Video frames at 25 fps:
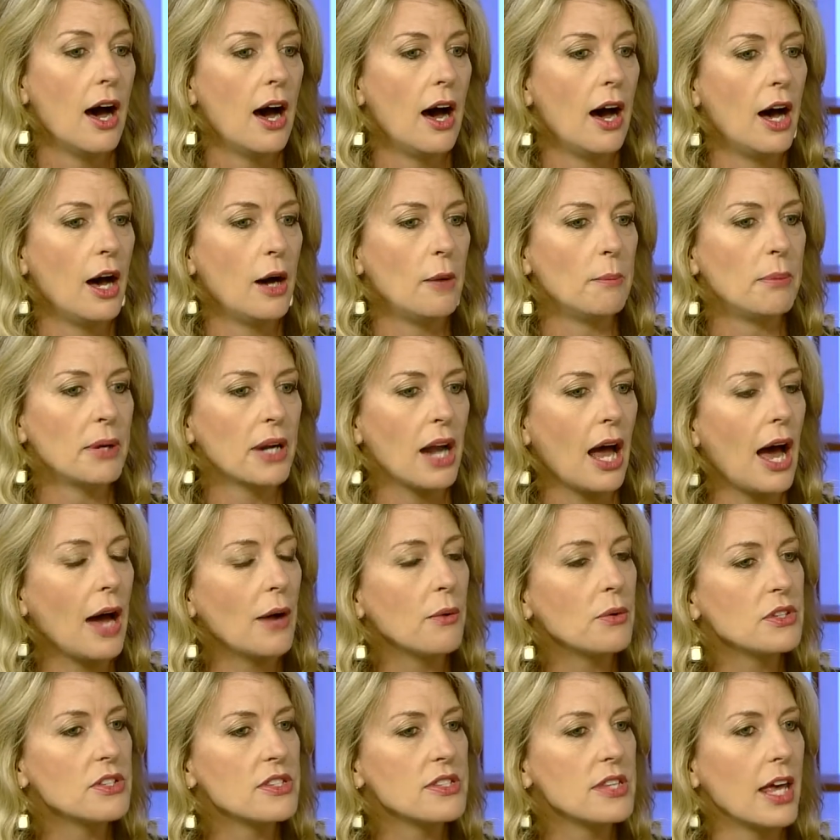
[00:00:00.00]
But I
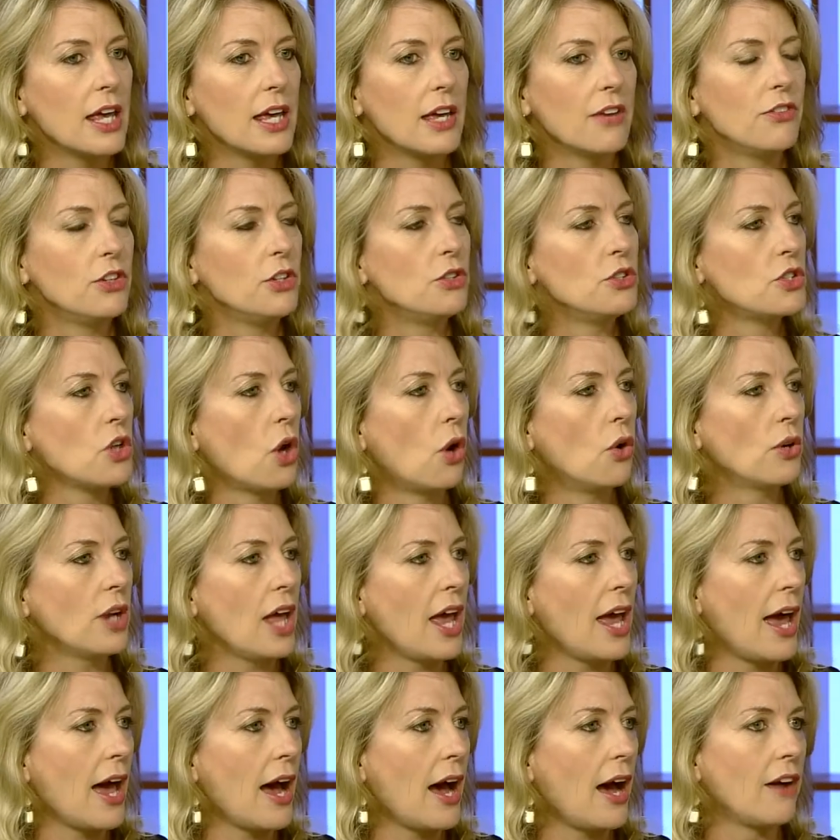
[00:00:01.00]
would say if you don't
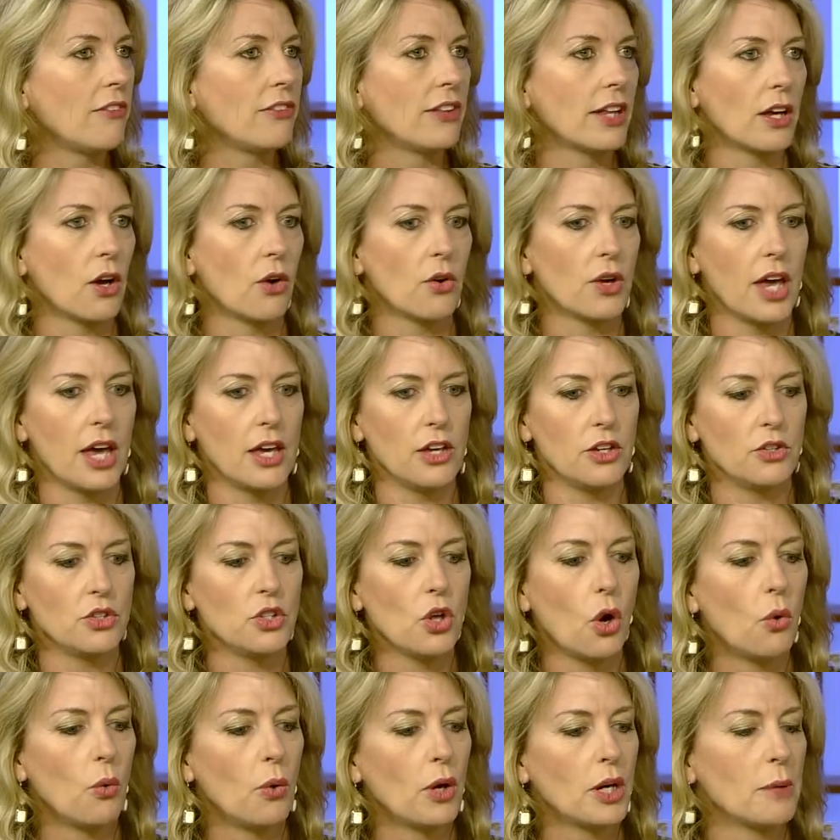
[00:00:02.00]
have, like, okay, you
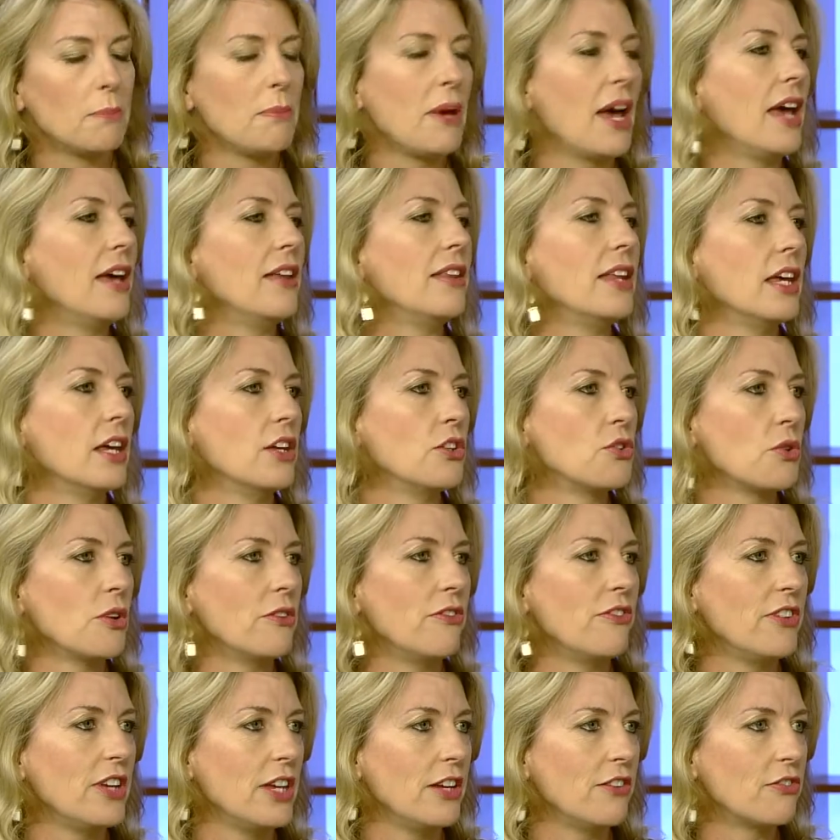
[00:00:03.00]
don't want to pay the entry
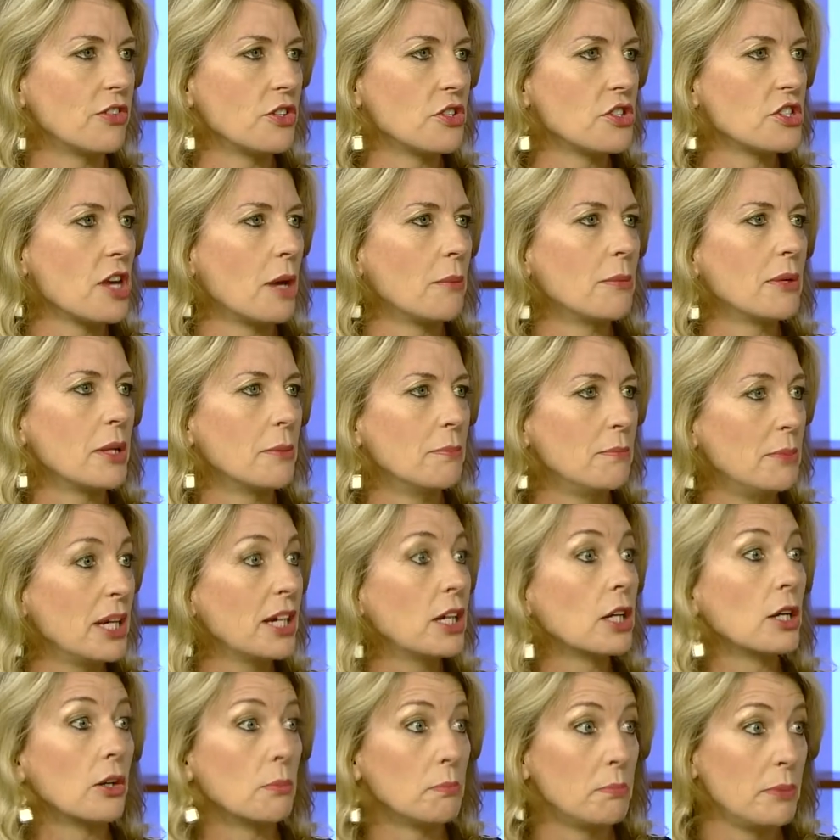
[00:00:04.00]
fee for some of the
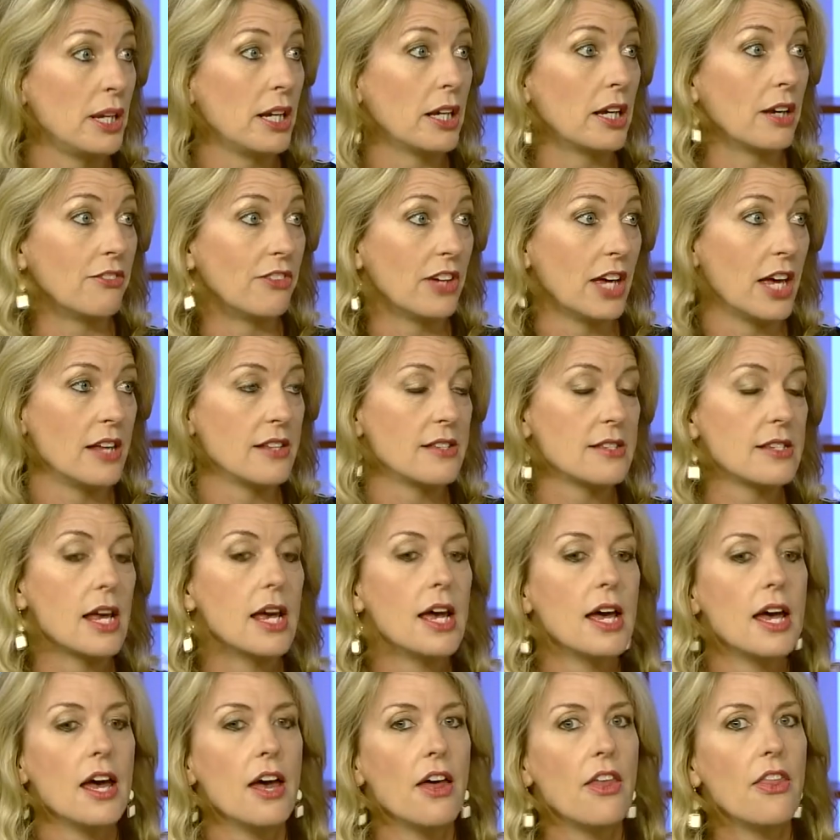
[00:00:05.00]
big events,
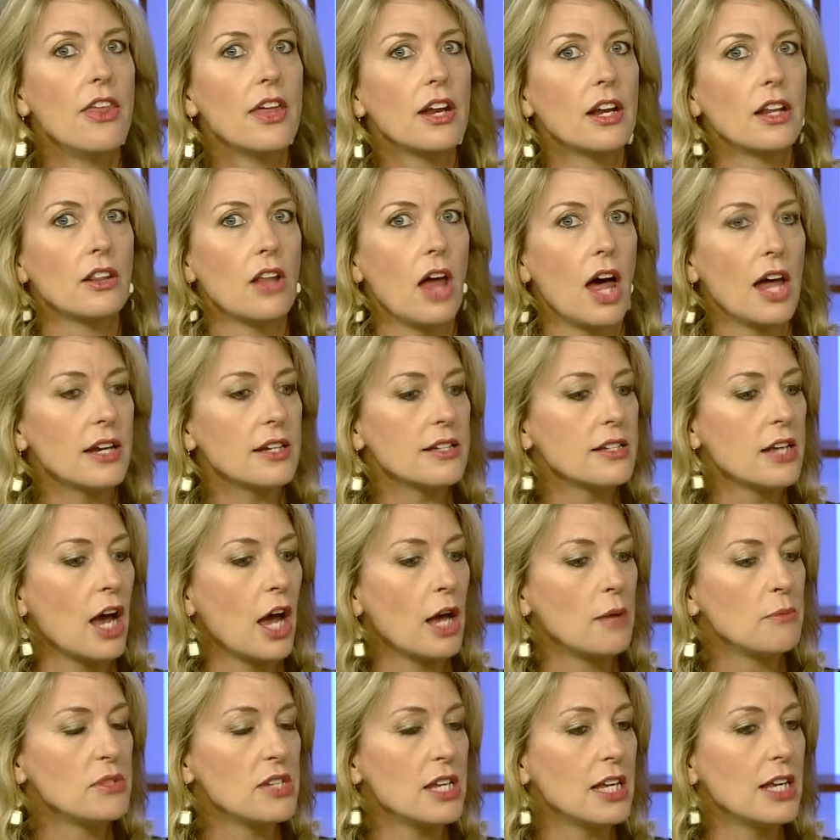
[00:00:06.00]
then a lot of
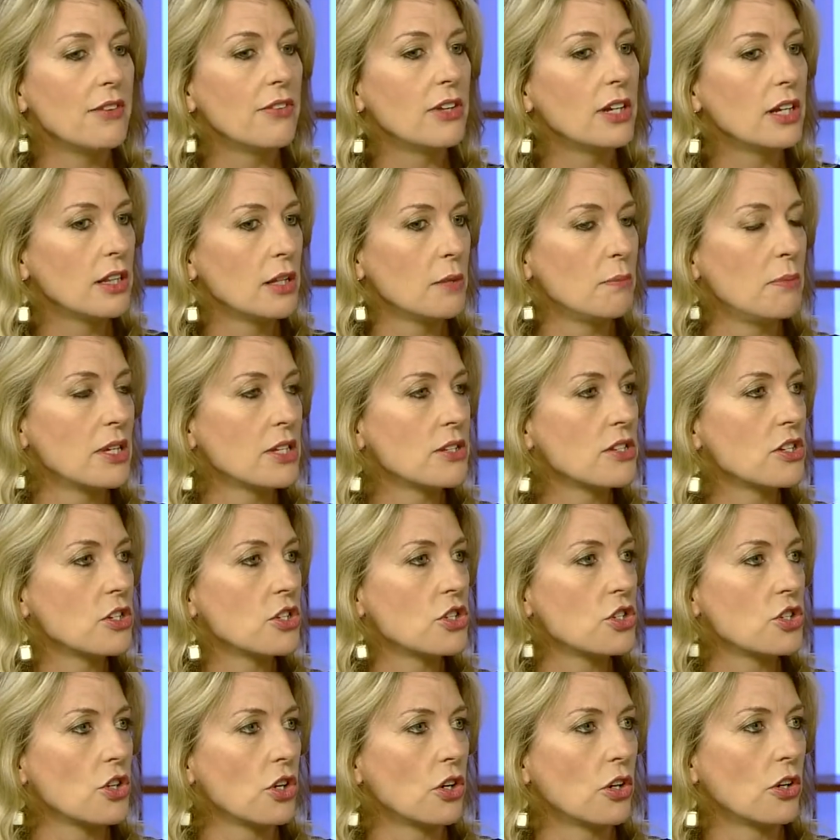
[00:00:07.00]
times, even in the
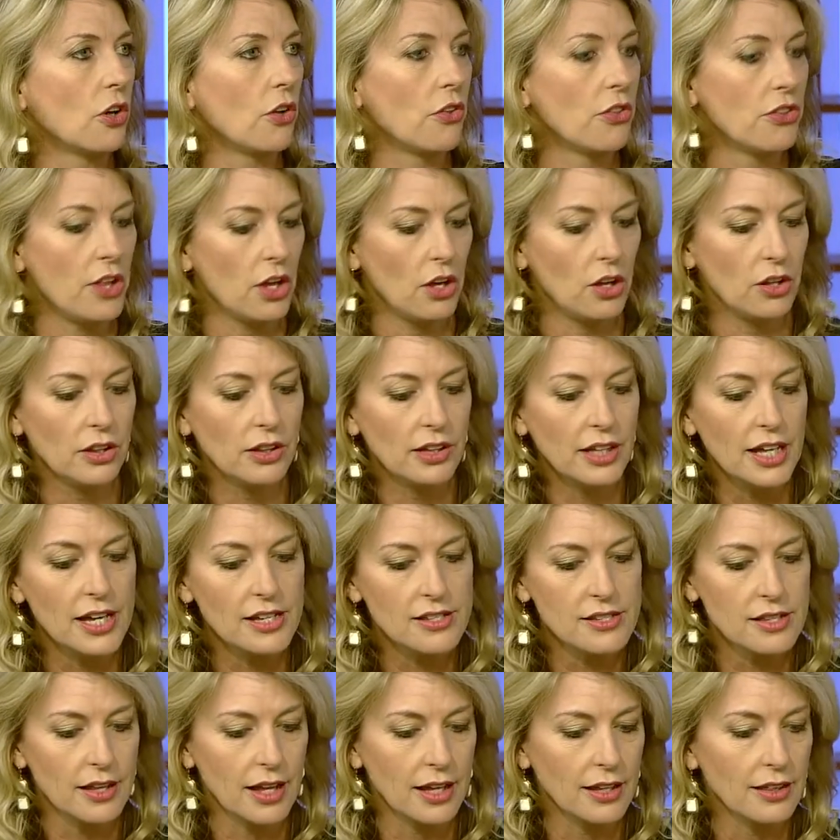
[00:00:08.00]
business journal, they'll
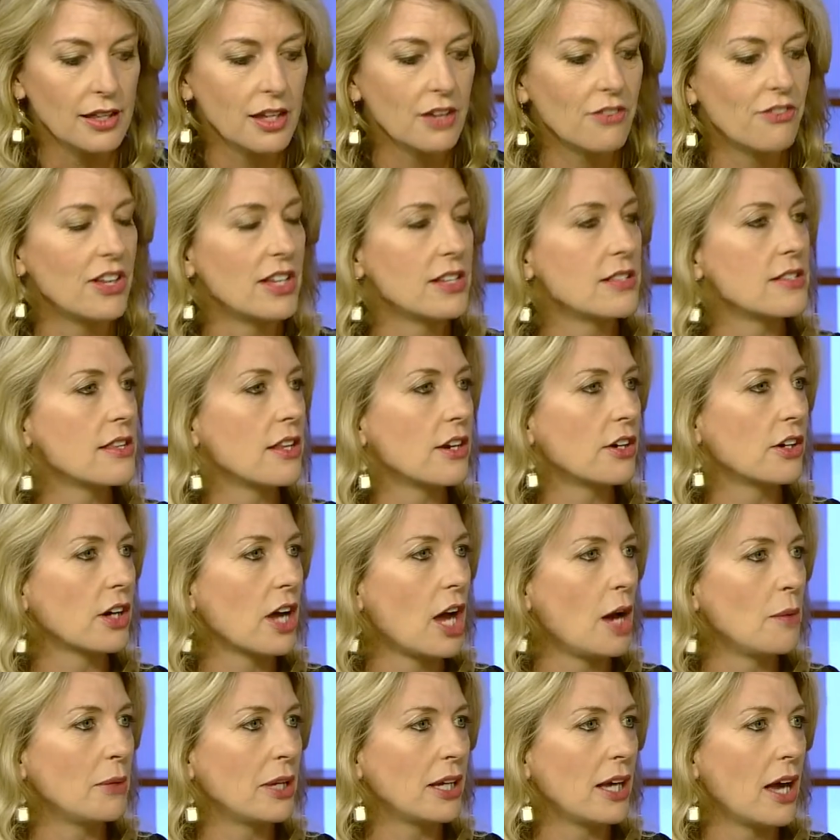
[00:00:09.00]
list like the events that are
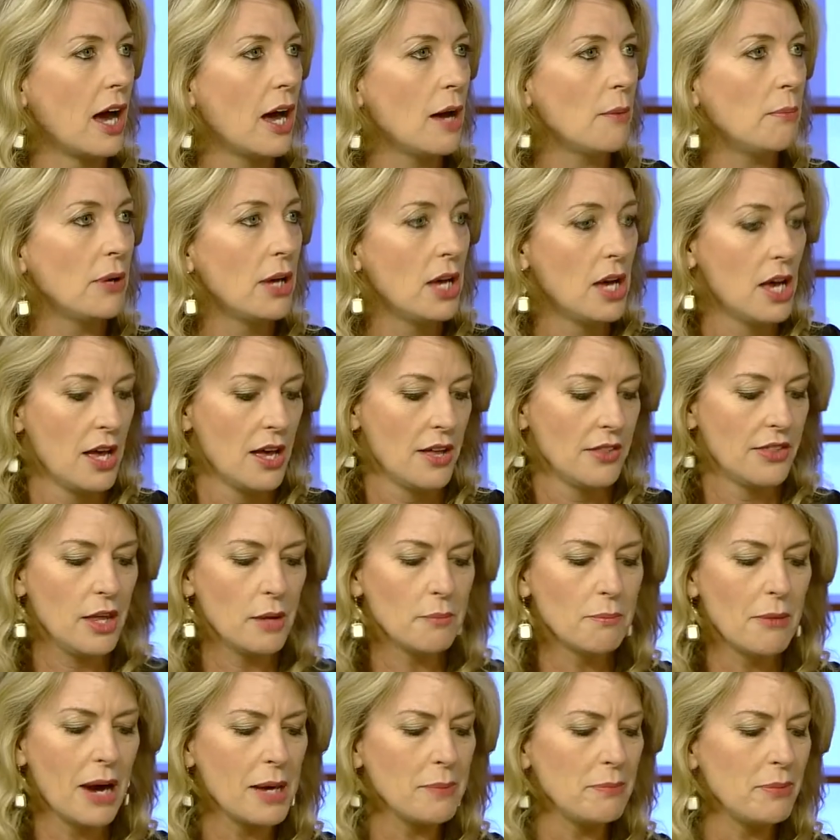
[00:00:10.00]
coming up
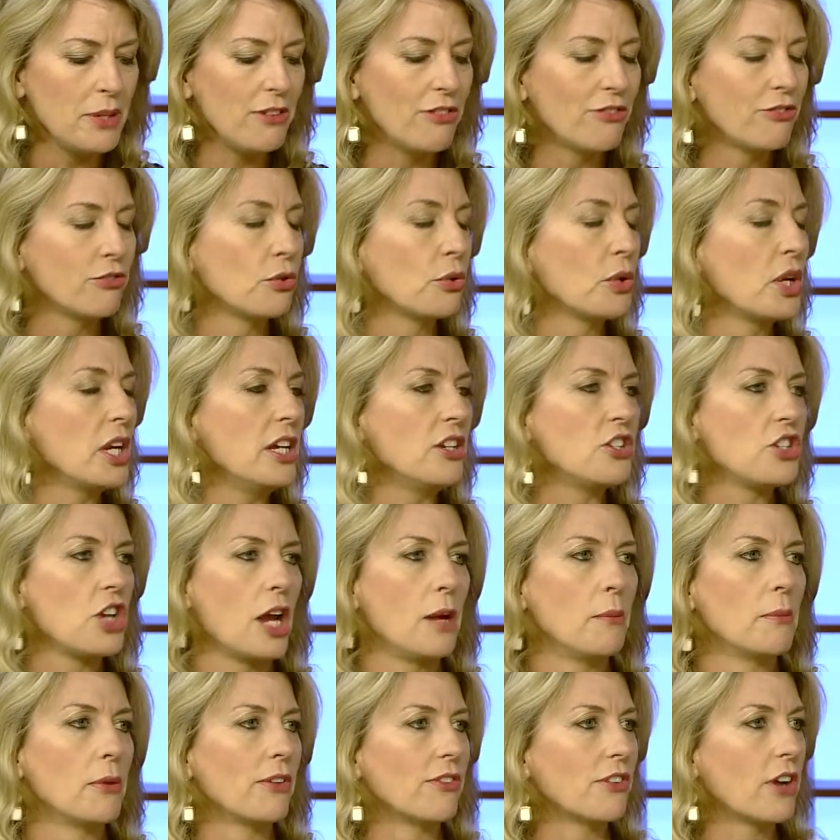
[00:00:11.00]
that might be free,
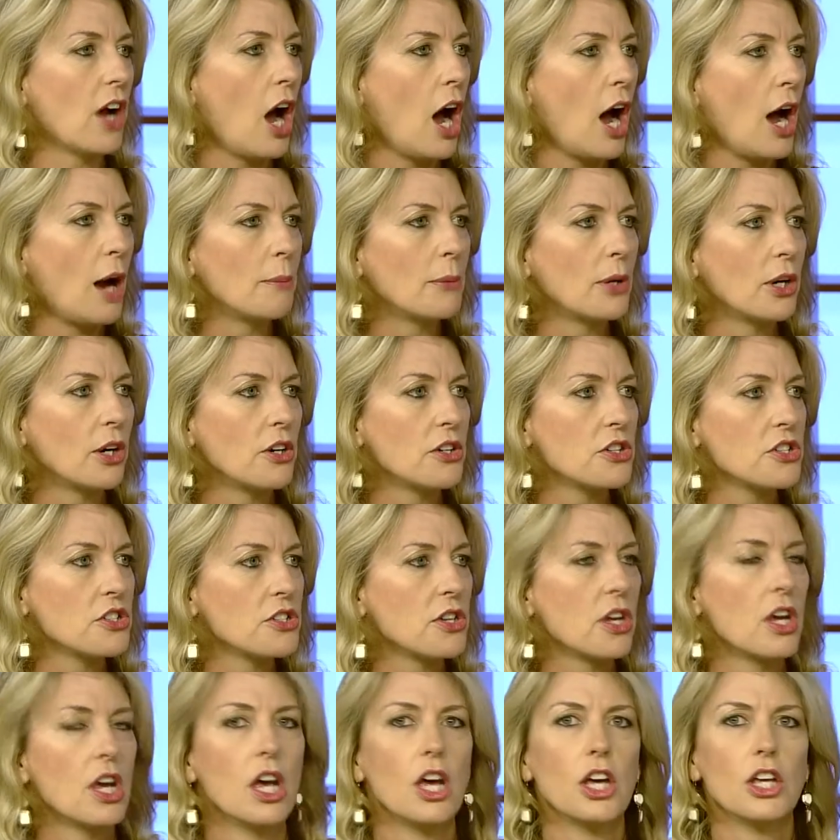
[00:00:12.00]
Chamber of
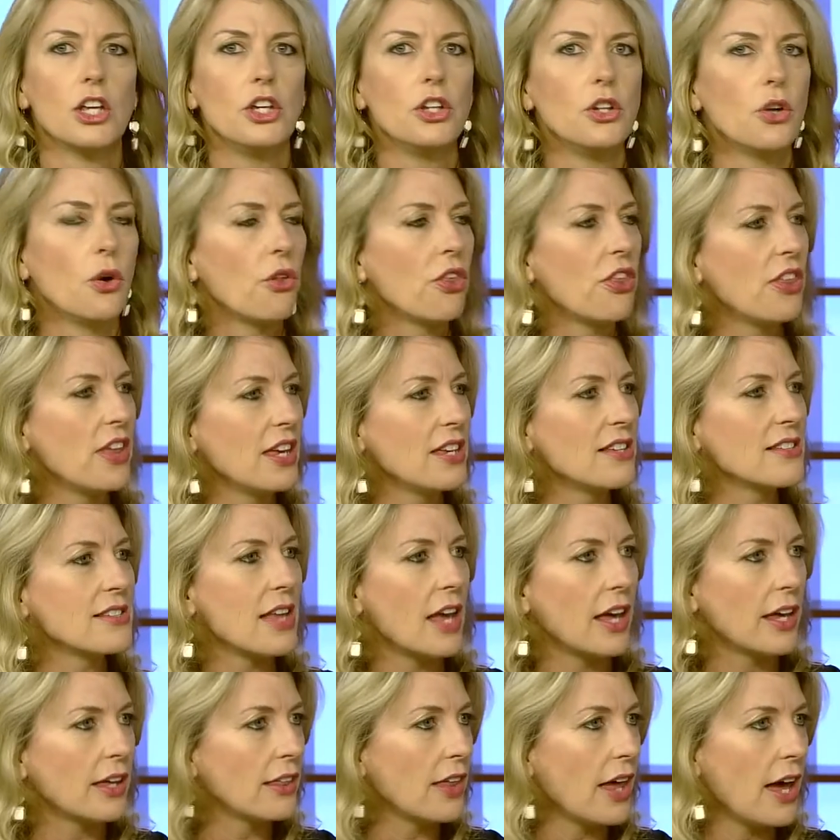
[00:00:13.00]
Commerce, you know, things
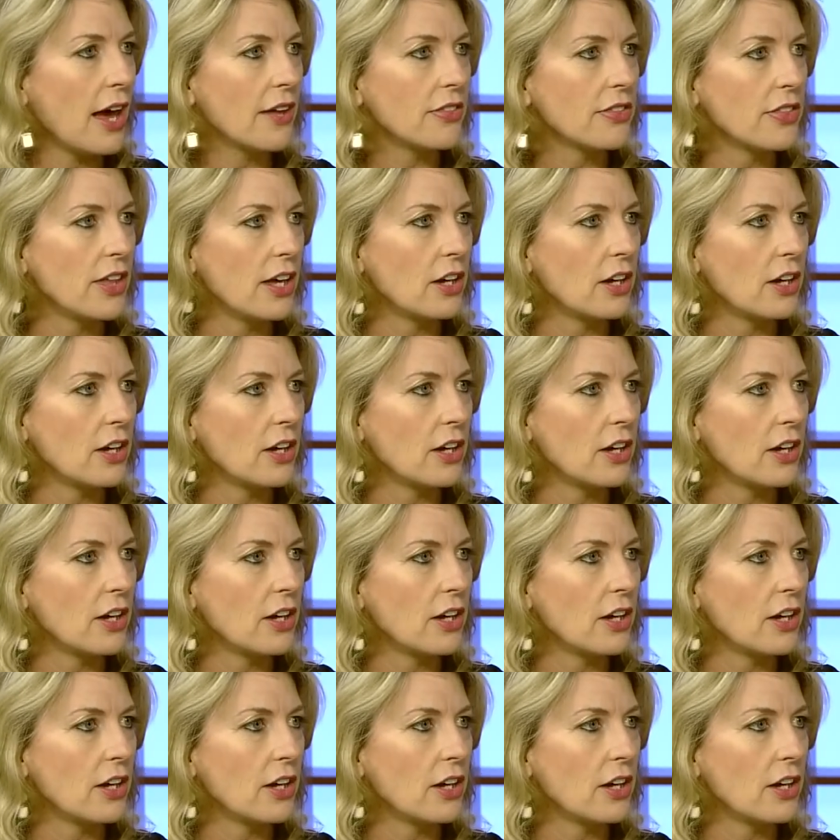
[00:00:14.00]
like that